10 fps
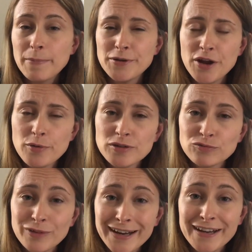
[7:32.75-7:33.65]
but no one's
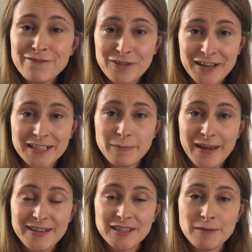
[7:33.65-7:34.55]
really fully
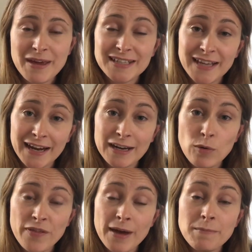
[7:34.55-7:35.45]
explained to them exactly
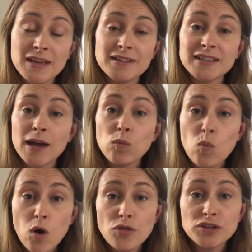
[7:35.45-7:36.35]
what that means and
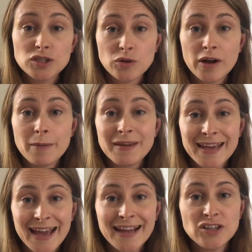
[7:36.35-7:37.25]
what the scribe
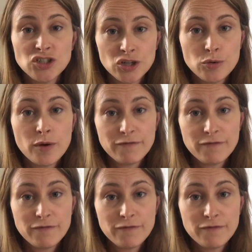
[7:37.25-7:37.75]
can do